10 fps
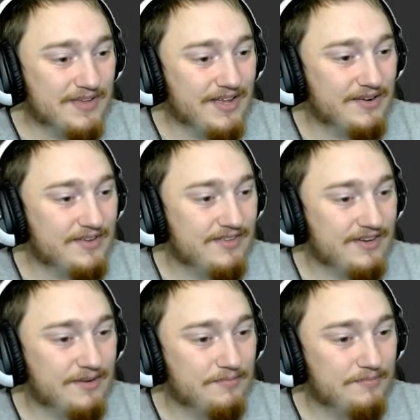increasing
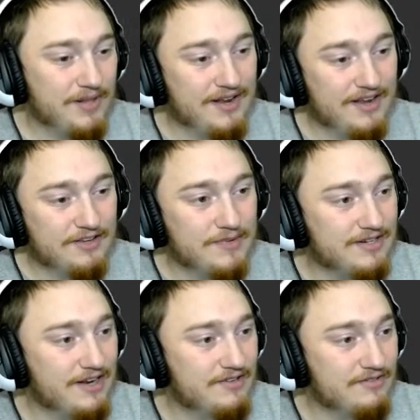our planet
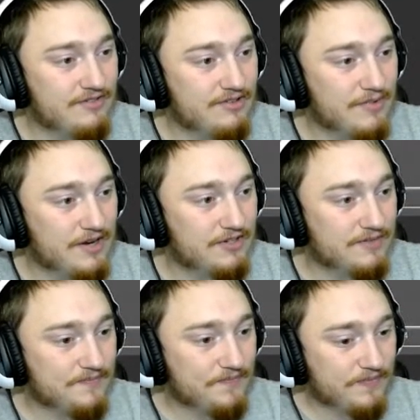expectations too much.
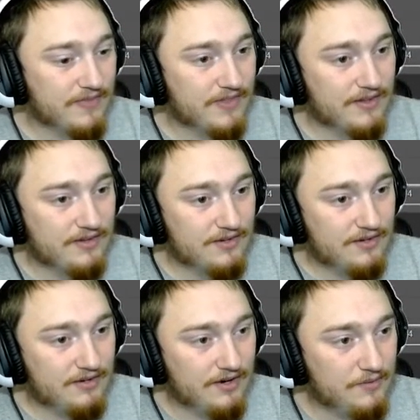
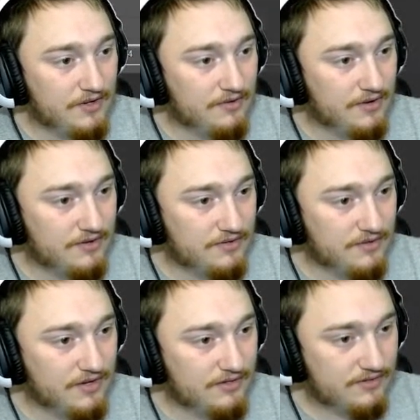Alright, we can go ahead and do
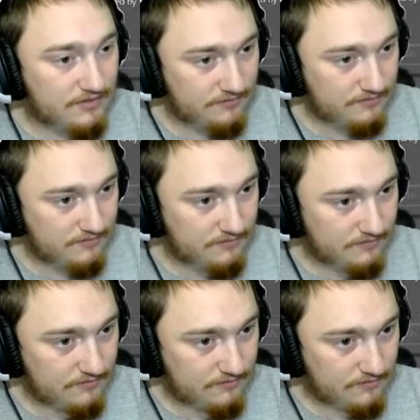this.
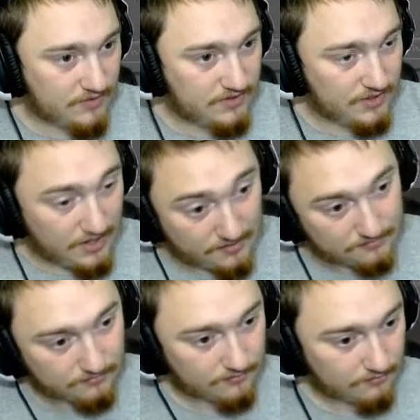Once again,
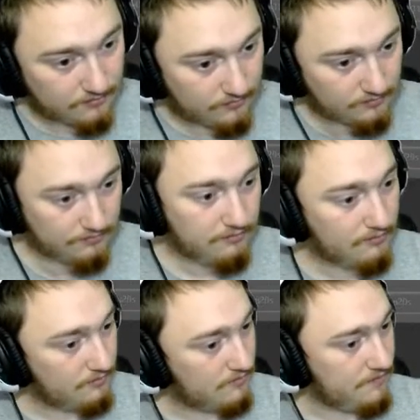
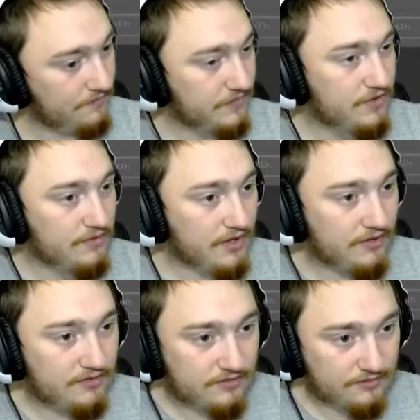do
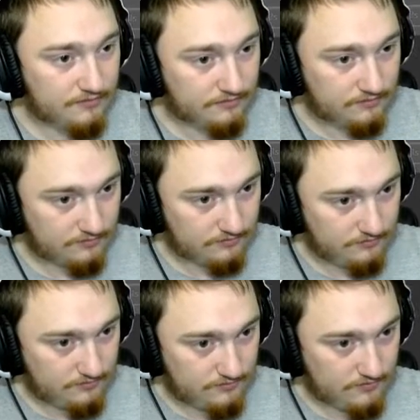this.
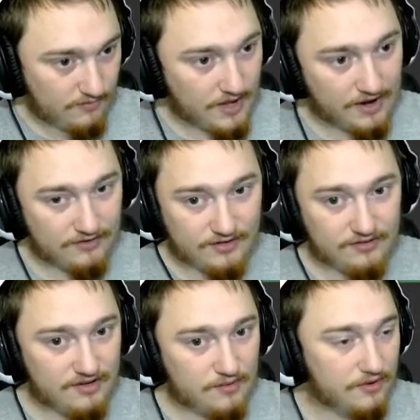And as you can
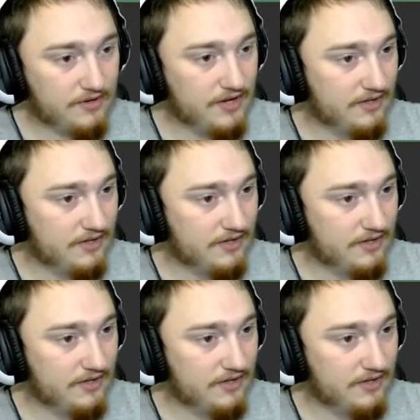see, we're already at